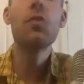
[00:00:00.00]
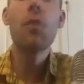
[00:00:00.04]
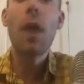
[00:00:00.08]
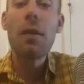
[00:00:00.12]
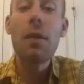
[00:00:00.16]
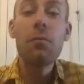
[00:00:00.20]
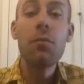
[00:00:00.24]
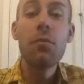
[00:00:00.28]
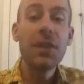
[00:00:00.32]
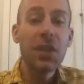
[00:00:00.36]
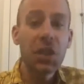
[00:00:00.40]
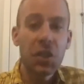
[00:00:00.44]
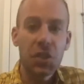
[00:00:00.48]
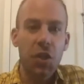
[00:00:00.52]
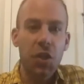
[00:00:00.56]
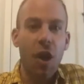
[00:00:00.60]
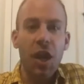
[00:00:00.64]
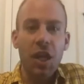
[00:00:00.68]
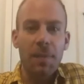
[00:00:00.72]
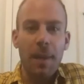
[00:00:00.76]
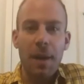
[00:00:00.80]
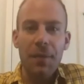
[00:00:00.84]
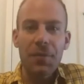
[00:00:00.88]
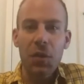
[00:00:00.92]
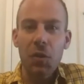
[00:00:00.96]
We just talked
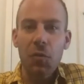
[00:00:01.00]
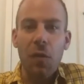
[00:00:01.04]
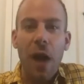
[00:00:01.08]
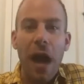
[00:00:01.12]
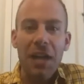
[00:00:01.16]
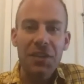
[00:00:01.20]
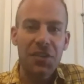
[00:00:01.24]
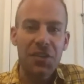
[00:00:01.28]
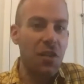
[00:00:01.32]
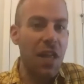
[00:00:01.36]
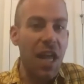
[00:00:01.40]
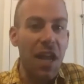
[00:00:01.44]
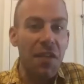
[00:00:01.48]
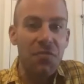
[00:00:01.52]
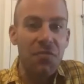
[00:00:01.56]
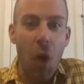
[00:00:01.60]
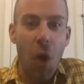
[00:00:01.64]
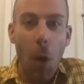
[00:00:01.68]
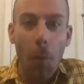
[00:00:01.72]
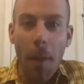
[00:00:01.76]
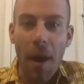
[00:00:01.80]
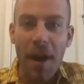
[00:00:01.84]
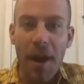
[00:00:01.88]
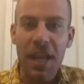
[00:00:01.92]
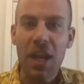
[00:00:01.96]
about their roster. They have
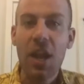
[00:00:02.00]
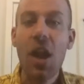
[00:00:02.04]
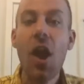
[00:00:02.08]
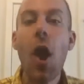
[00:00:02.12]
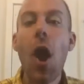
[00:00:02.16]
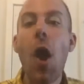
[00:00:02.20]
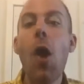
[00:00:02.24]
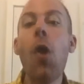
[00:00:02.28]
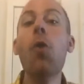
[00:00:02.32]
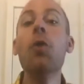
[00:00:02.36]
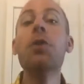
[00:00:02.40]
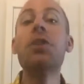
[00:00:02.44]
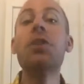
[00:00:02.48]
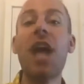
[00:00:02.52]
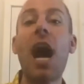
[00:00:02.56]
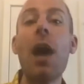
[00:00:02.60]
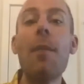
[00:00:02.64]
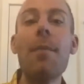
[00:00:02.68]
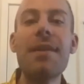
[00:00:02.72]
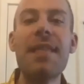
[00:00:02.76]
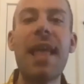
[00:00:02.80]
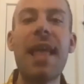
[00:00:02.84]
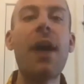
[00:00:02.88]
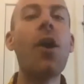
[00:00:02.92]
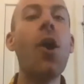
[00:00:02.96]
nobody. Who's
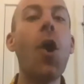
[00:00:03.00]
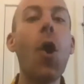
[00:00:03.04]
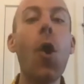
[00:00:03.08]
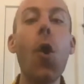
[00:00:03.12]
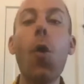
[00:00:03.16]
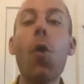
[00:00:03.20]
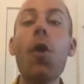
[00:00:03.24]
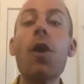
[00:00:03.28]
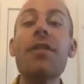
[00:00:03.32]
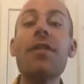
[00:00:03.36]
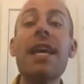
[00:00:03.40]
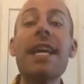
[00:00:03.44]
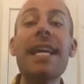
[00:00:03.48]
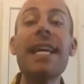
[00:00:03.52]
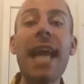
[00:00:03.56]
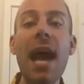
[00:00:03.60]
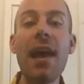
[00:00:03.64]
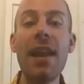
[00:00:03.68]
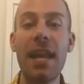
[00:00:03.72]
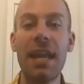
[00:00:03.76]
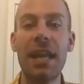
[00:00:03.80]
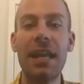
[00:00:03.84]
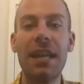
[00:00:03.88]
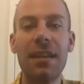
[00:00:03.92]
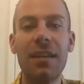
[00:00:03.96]
coming there? Who are they
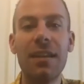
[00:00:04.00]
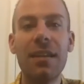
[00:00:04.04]
getting?